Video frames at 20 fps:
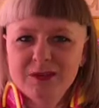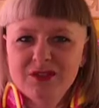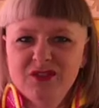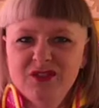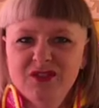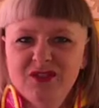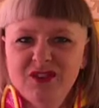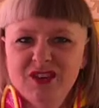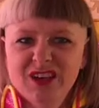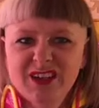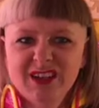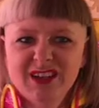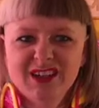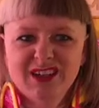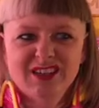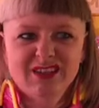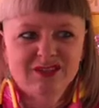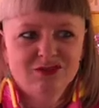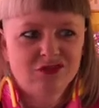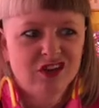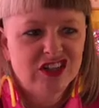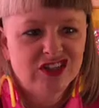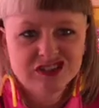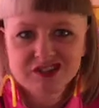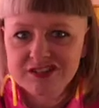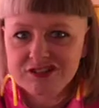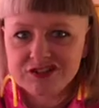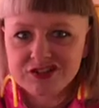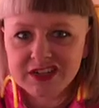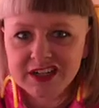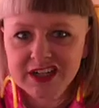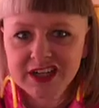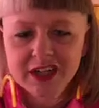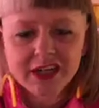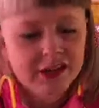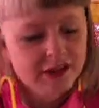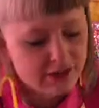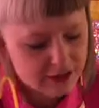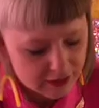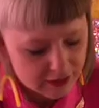before like registering it.